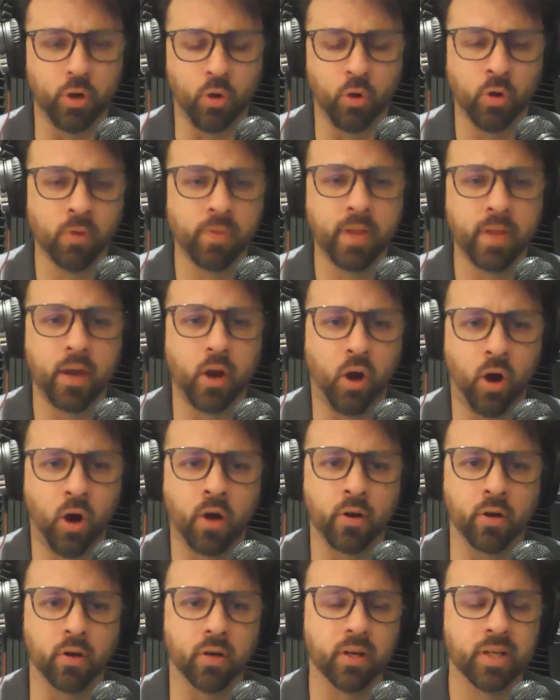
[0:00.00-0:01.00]
earn that
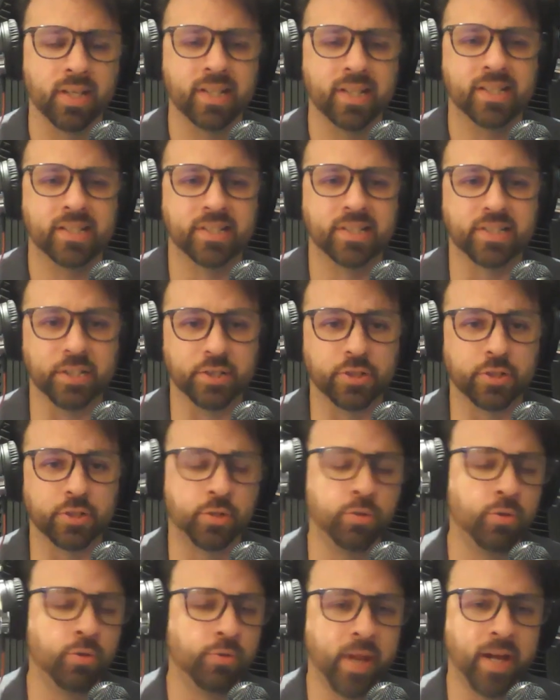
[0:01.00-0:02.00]
honor since
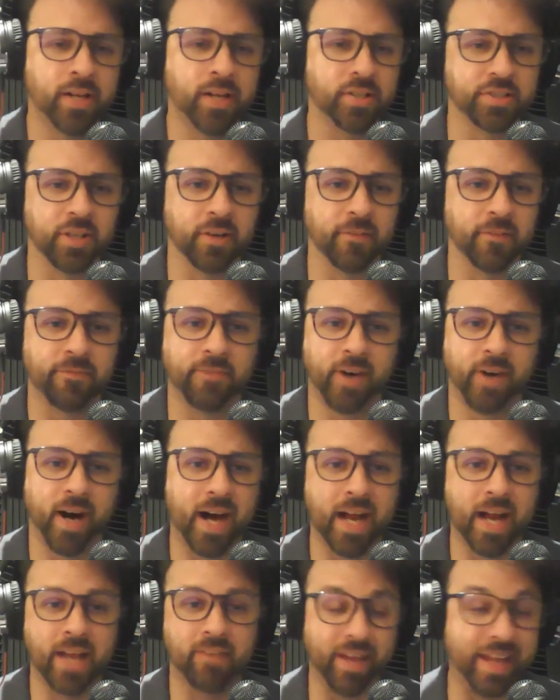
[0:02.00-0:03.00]

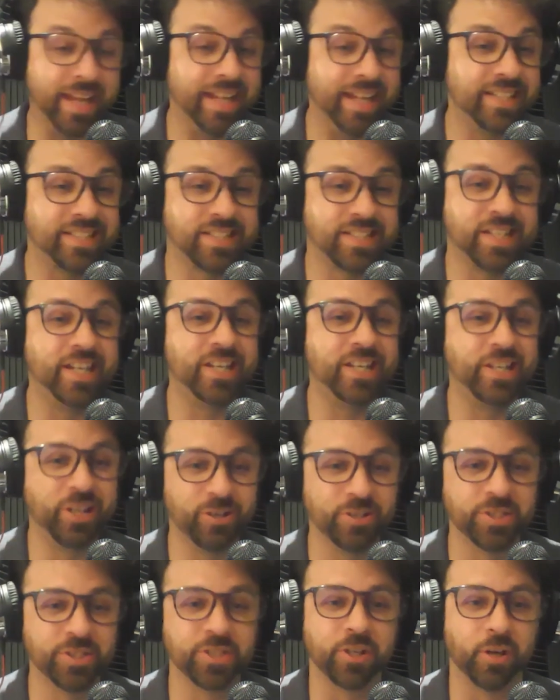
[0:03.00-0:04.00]
2005, 18
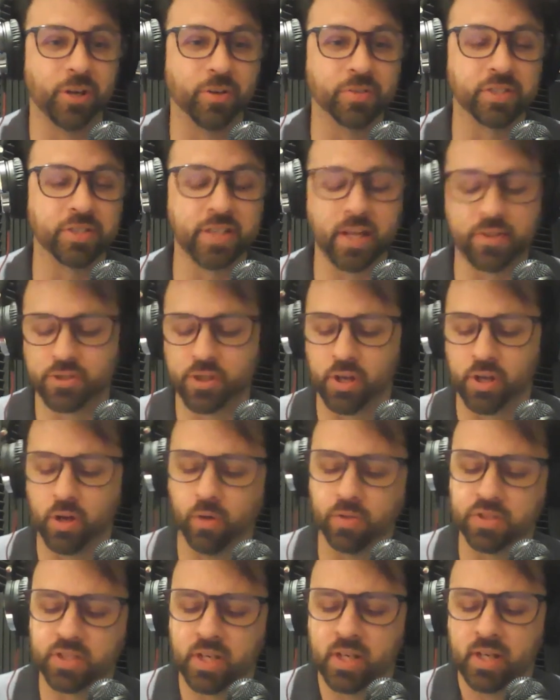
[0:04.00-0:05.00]
years ago, Seth
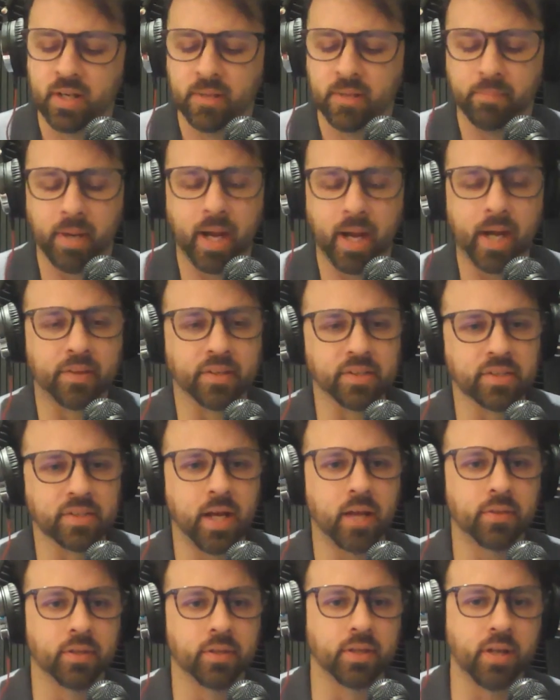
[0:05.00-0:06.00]
Jones, back in the
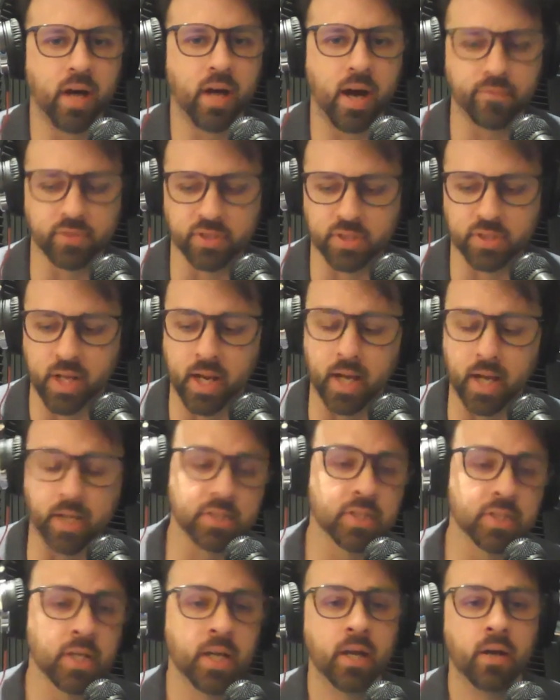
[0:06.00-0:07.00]
Southland Conference
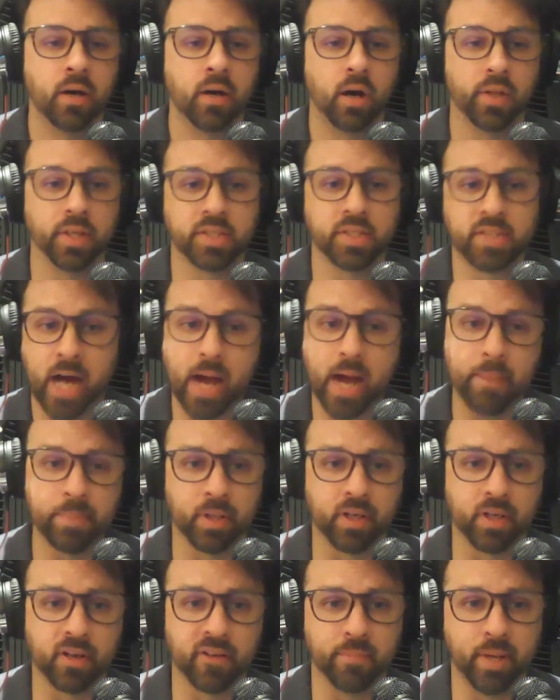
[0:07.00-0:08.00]
days. On the
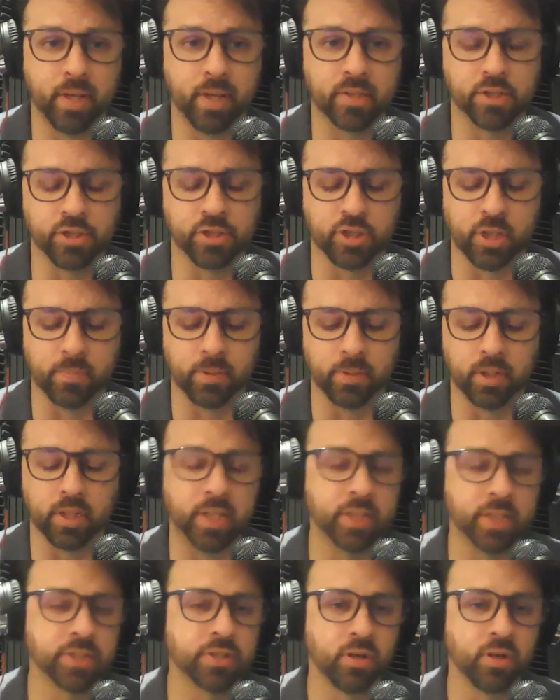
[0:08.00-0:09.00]
topic of Mason Shipley,
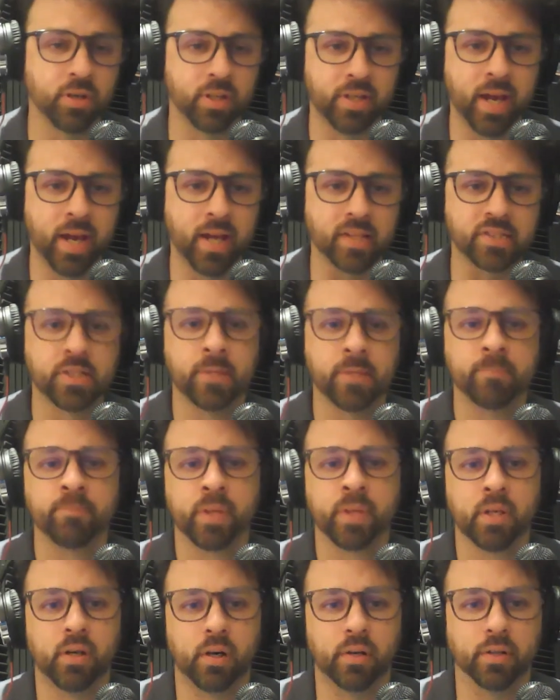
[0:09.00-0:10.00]
he's our guest
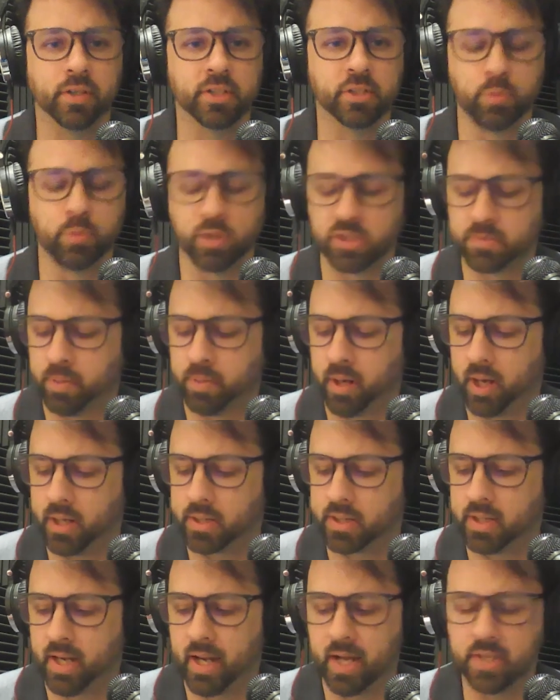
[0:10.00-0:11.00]
on this week's
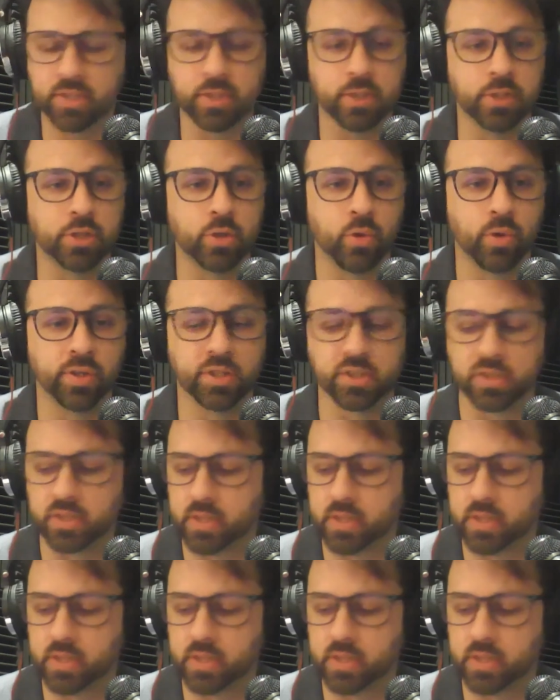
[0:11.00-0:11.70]
podcast. He joins us